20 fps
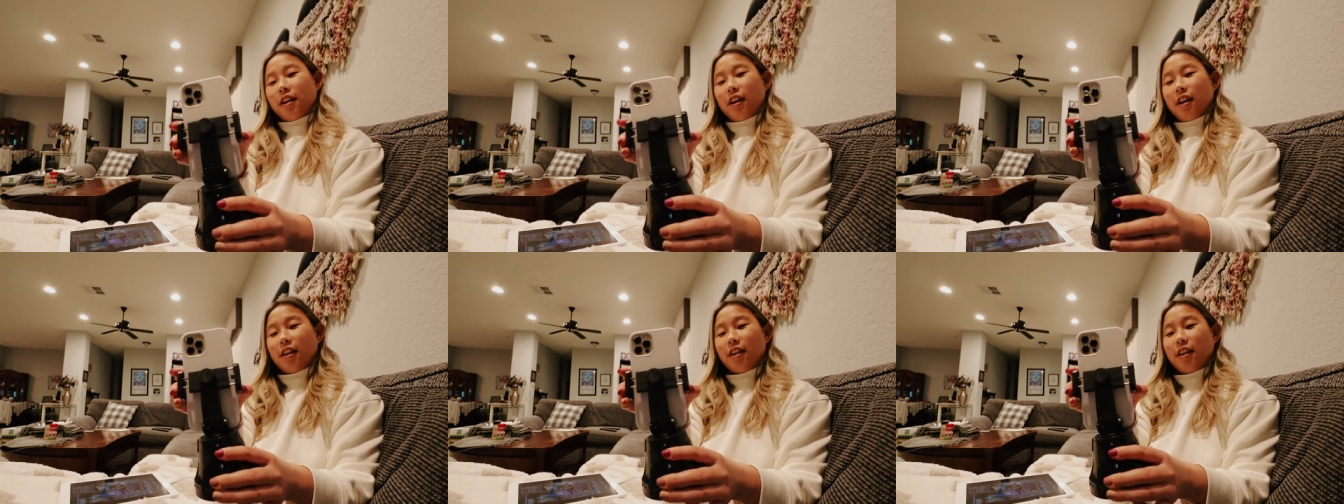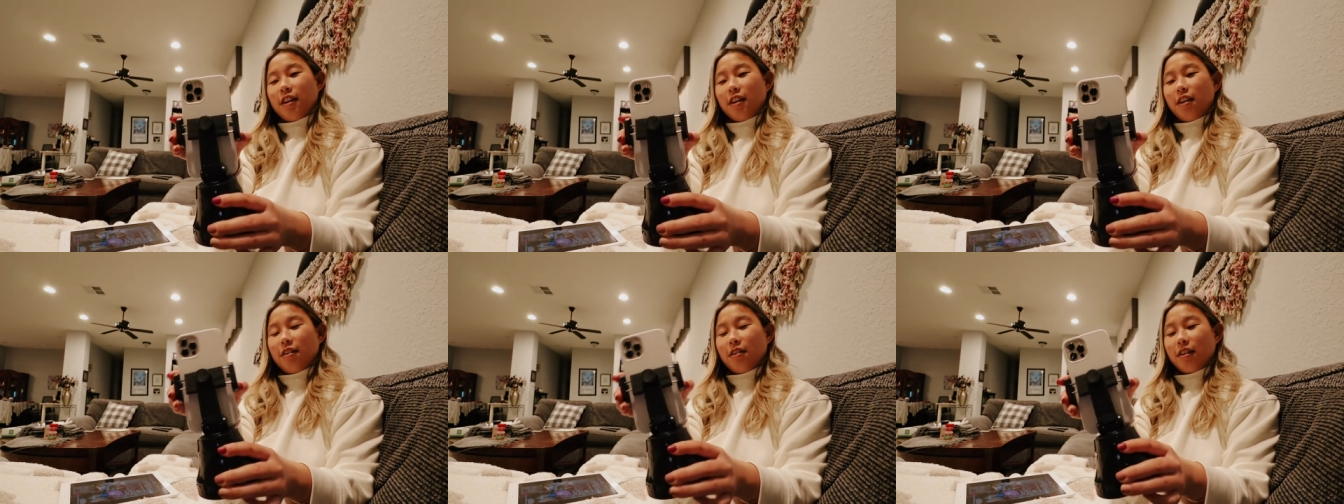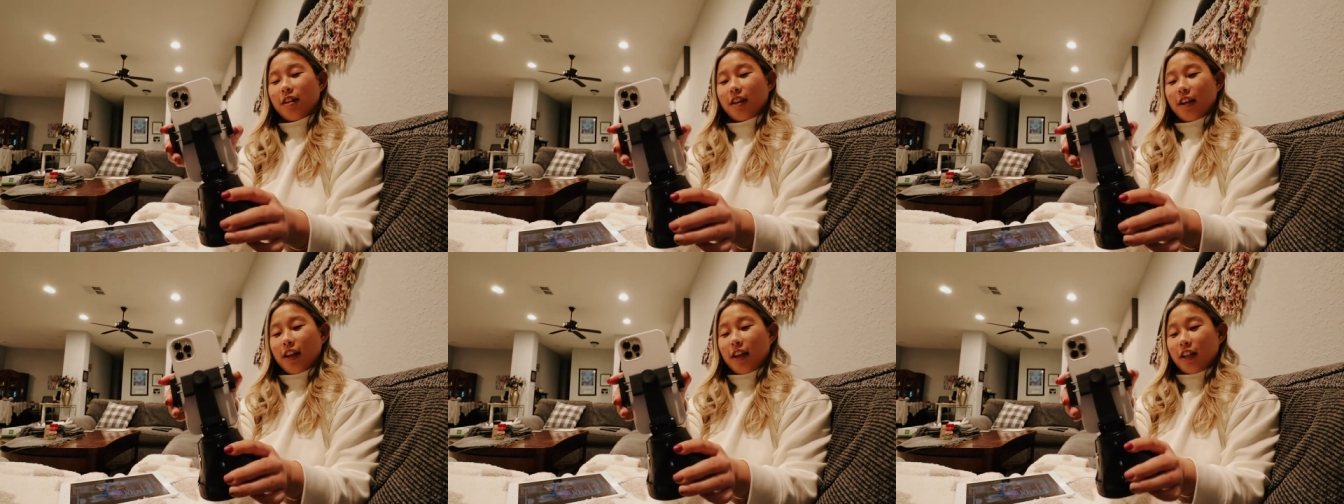And then you
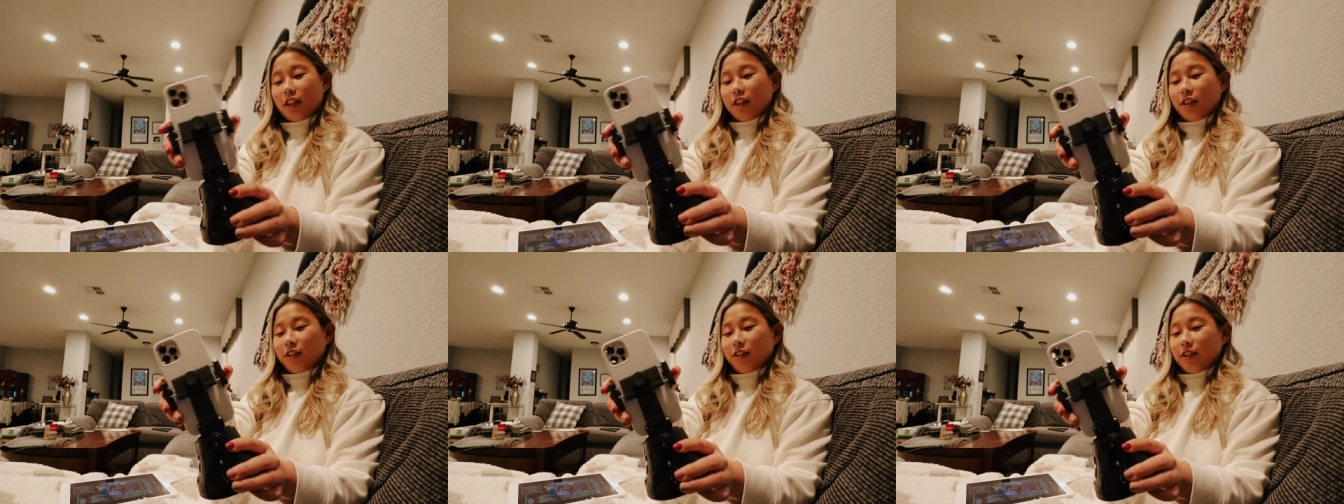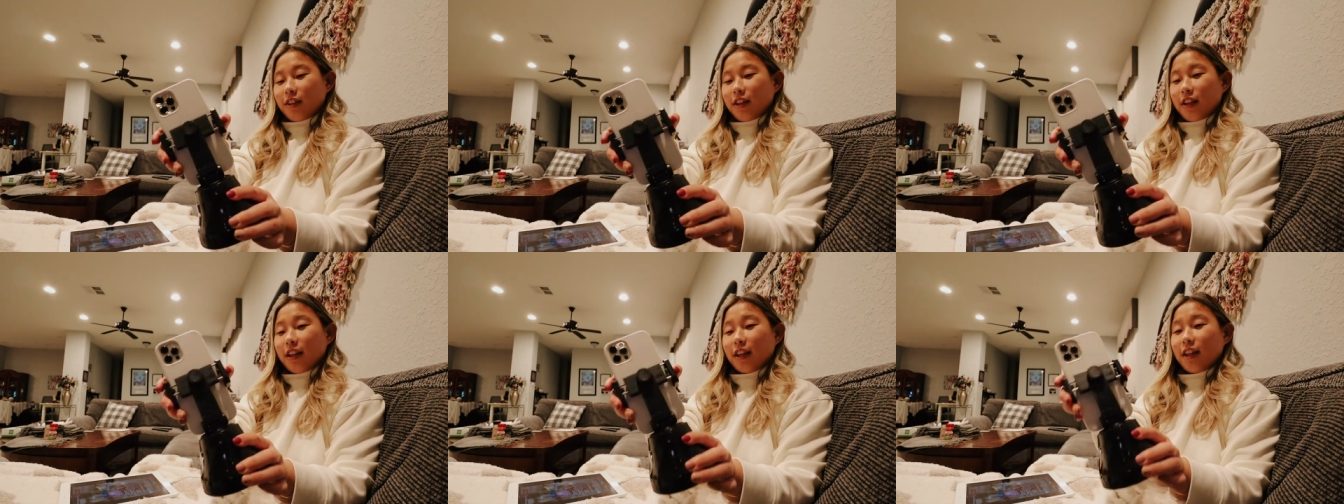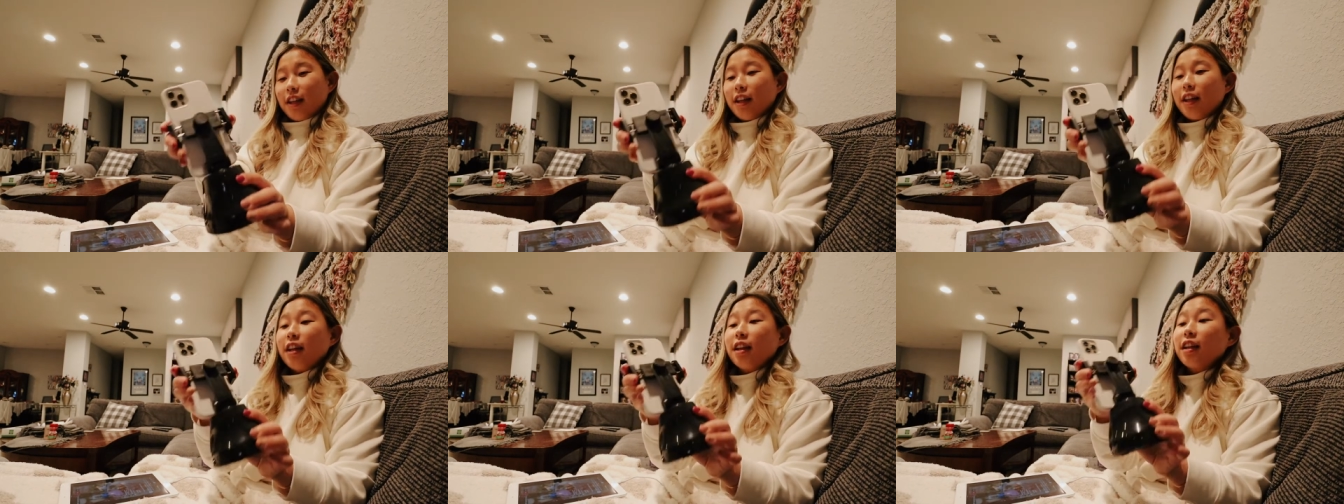can like turn it, I
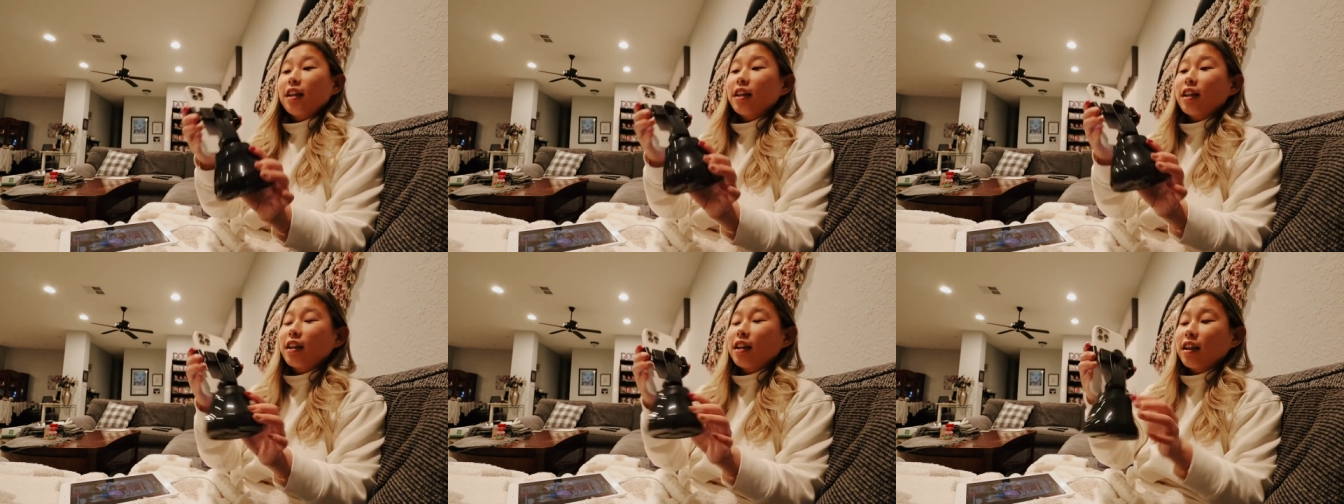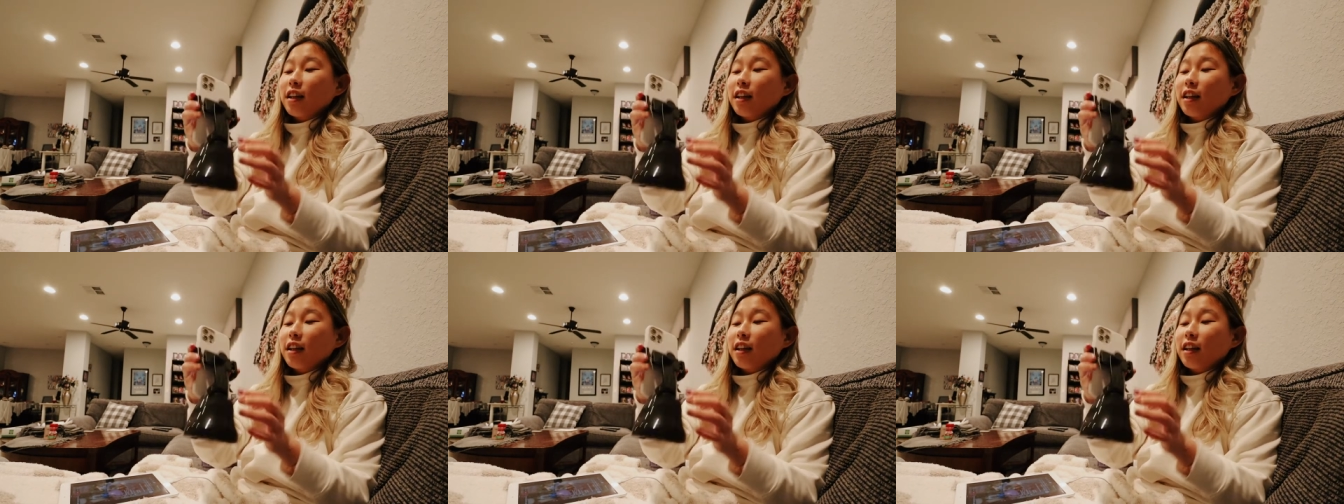think.